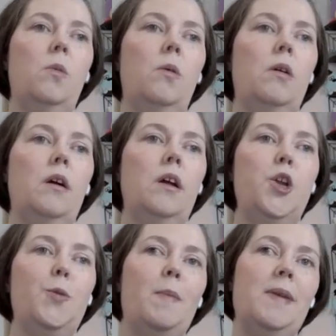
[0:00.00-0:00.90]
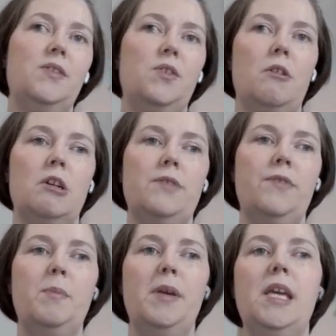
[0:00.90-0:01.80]
or maybe it's an
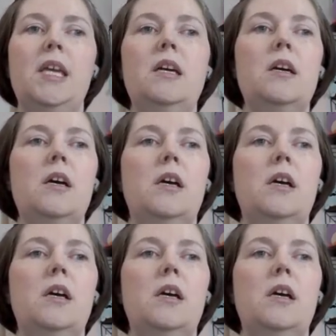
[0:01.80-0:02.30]
RSVP.